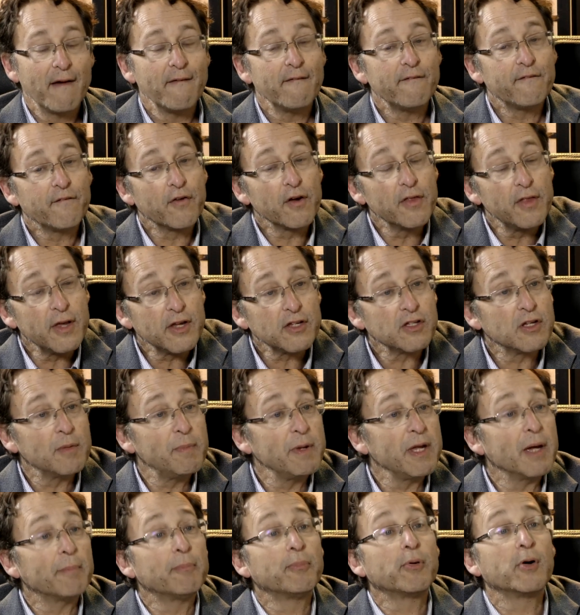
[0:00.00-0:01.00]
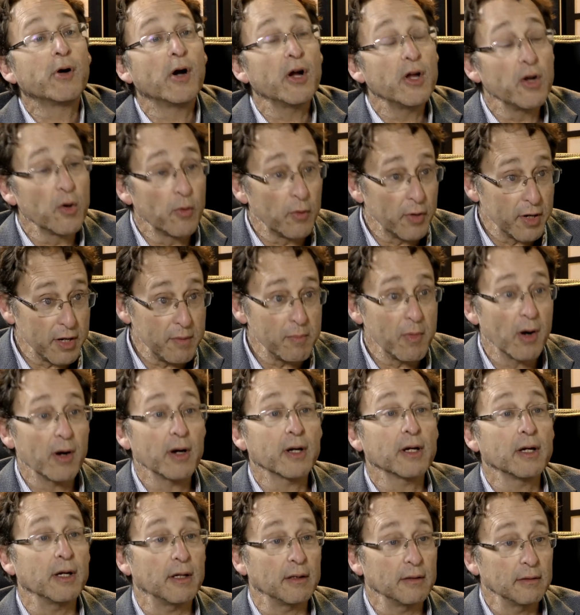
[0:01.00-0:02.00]
for this to be a priority
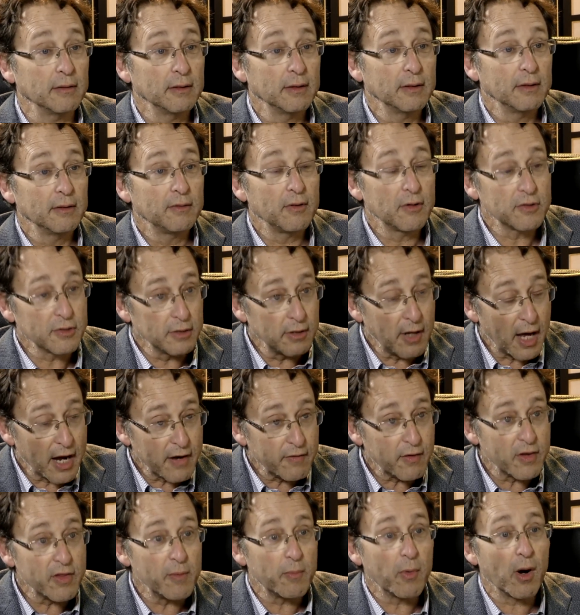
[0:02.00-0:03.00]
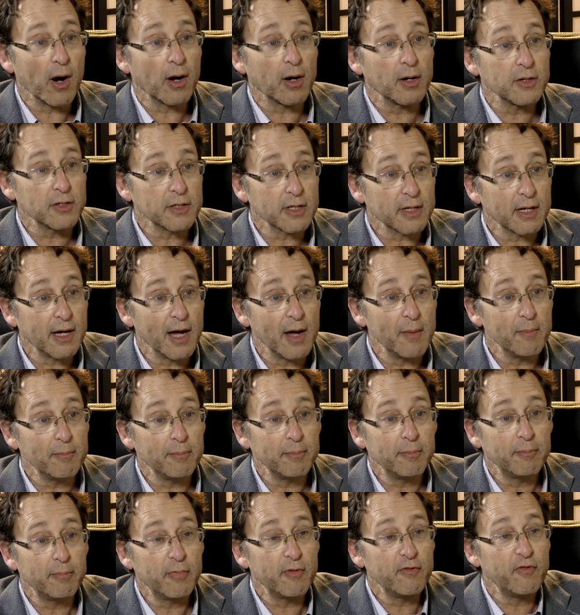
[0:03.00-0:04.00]
market. Yeah. There's a lot of other markets that
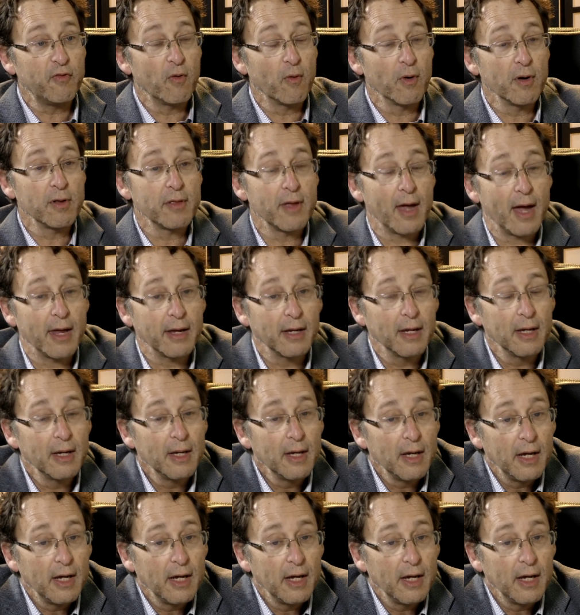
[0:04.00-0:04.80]
come before that.